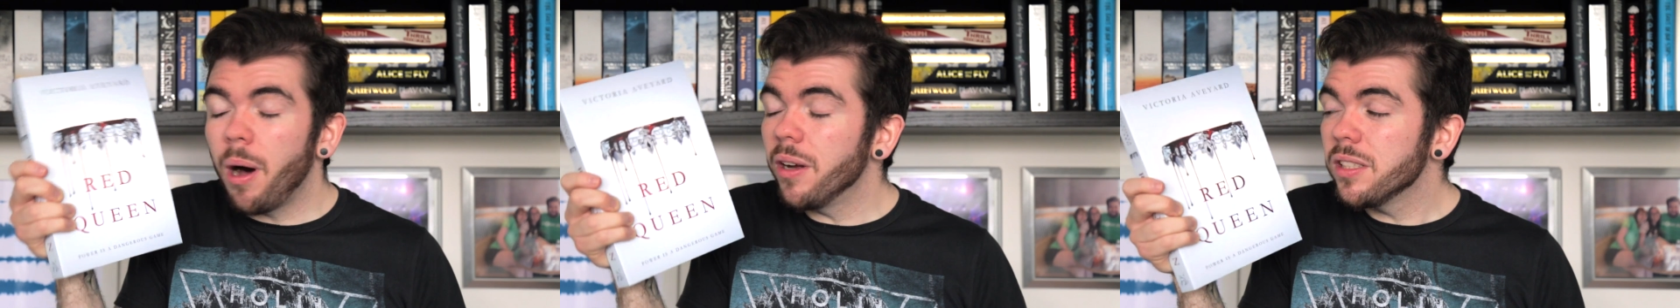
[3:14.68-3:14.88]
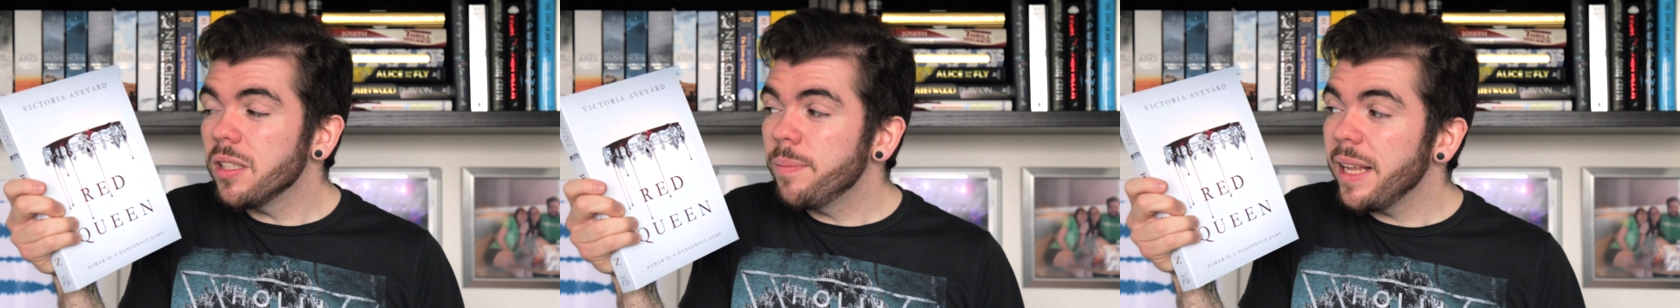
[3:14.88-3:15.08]

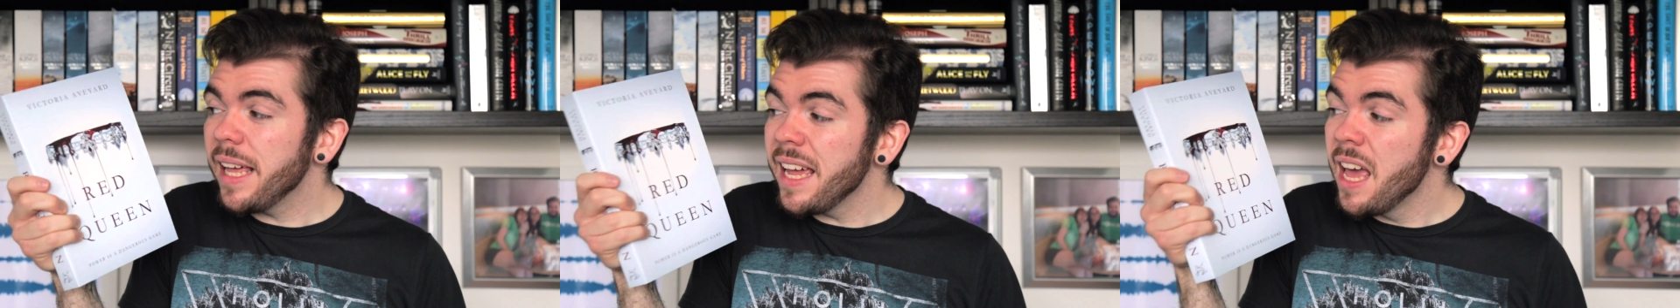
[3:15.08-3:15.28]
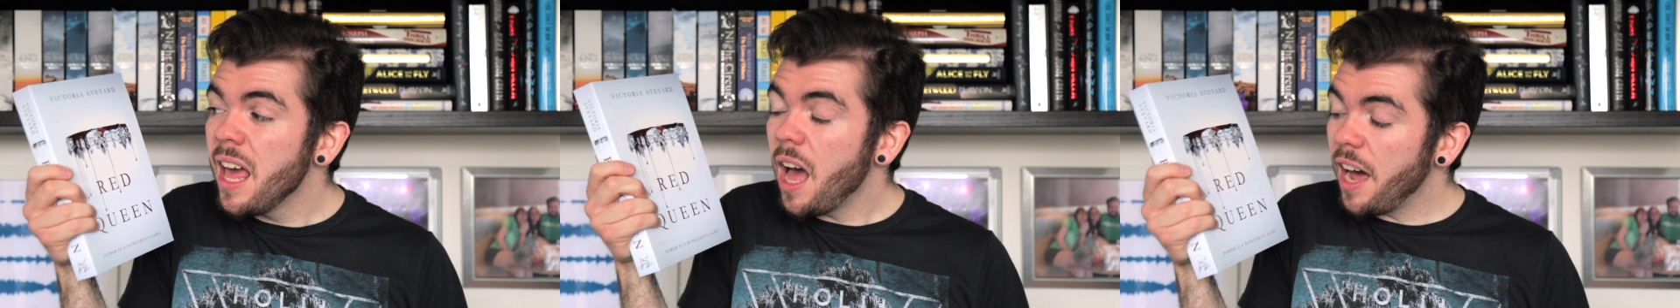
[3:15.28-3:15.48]

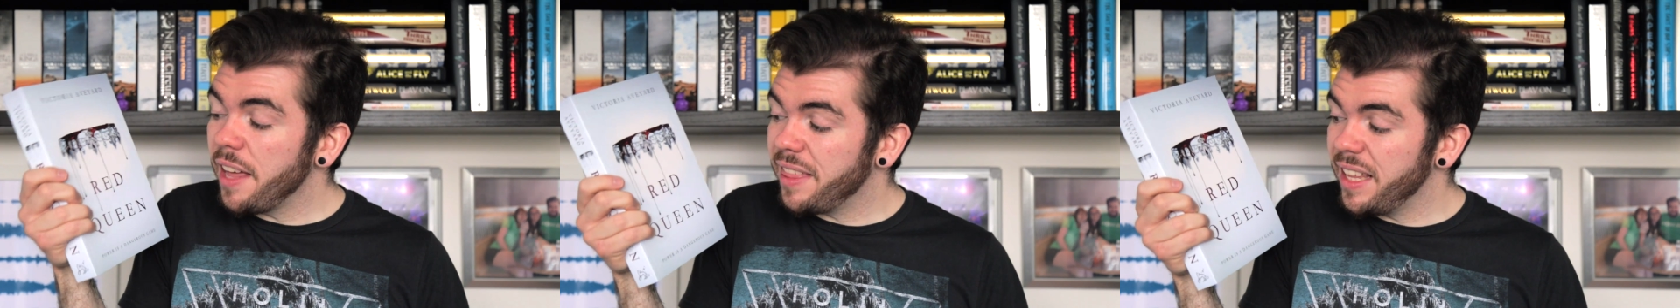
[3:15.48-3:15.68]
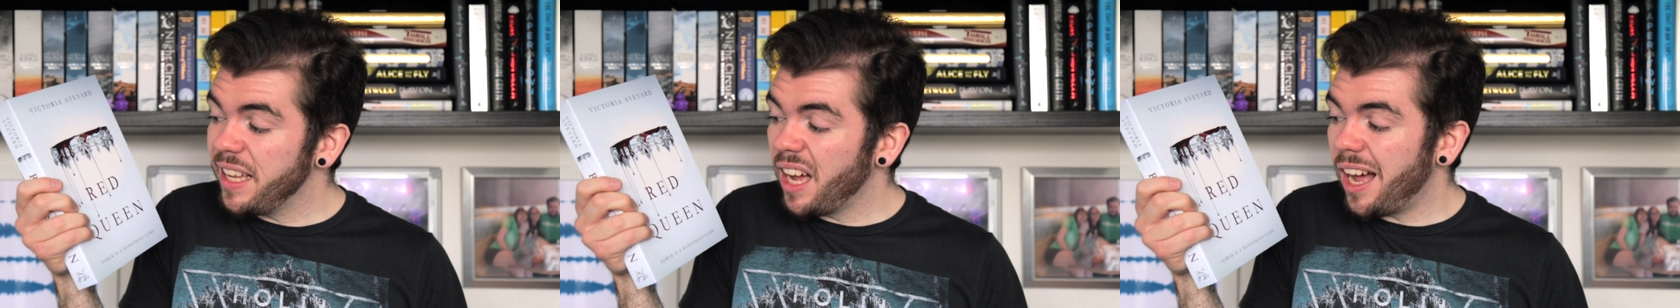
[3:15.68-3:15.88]
possibly?
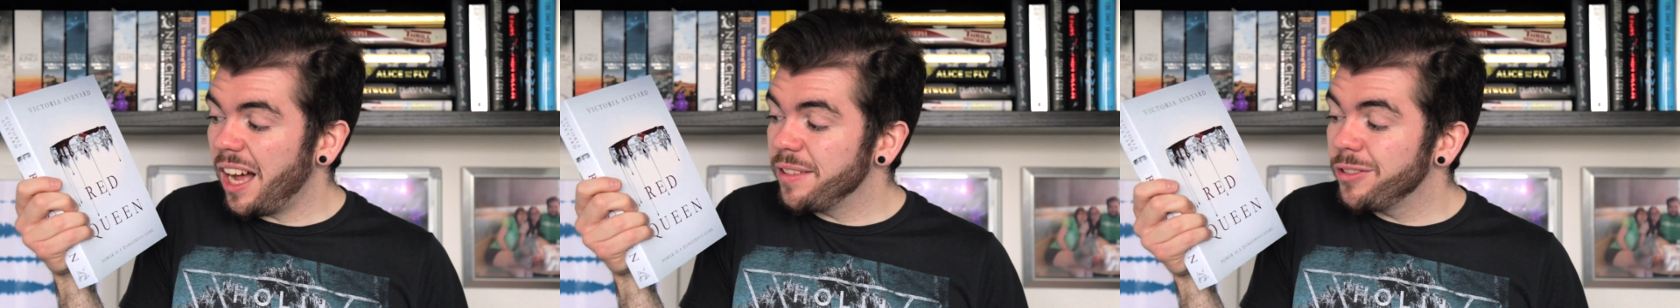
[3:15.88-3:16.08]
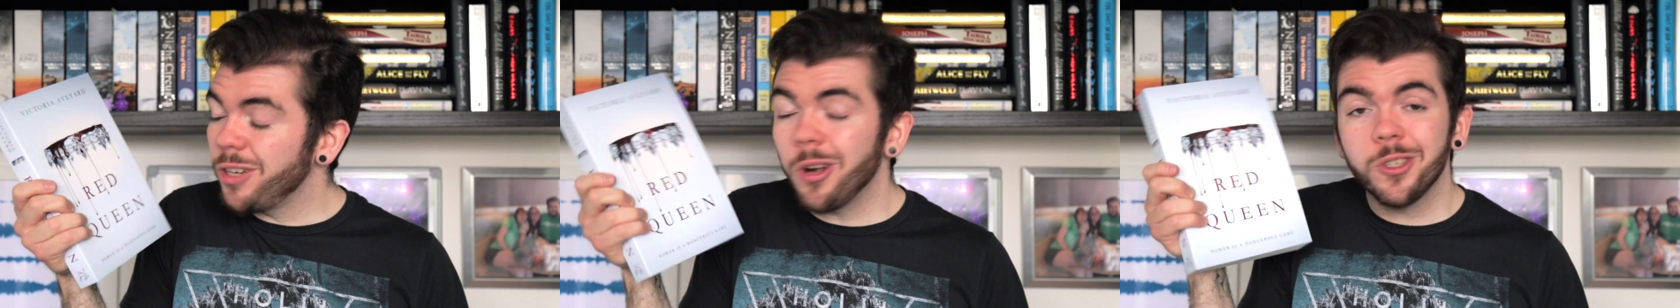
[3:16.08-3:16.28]

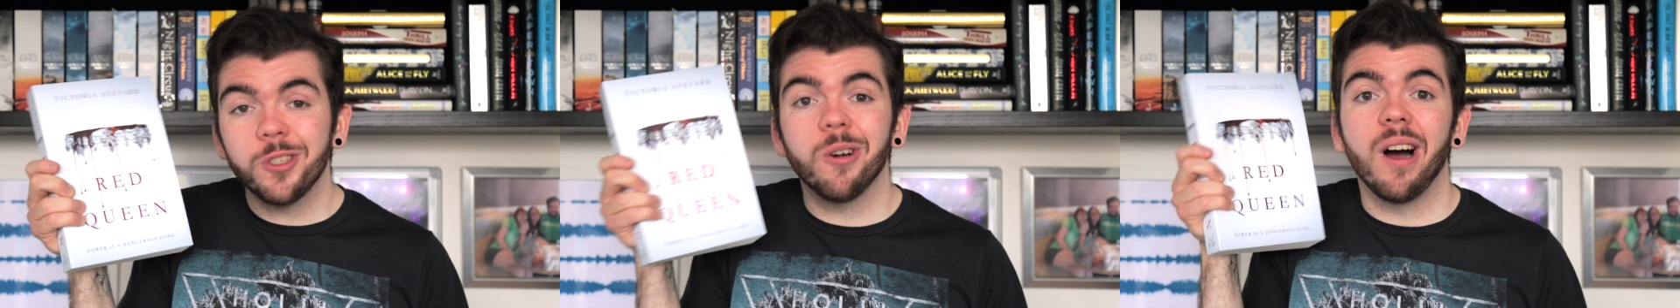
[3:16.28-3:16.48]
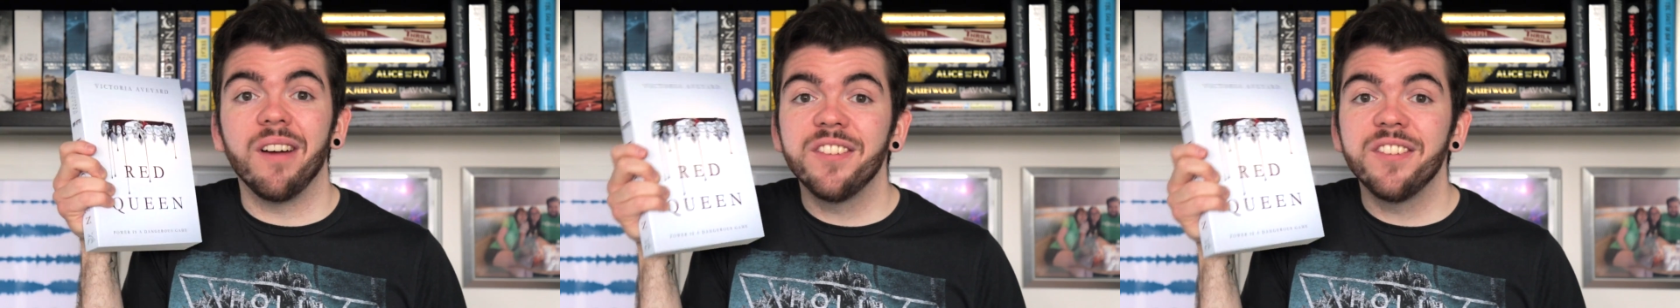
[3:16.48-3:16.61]
I'm not sure,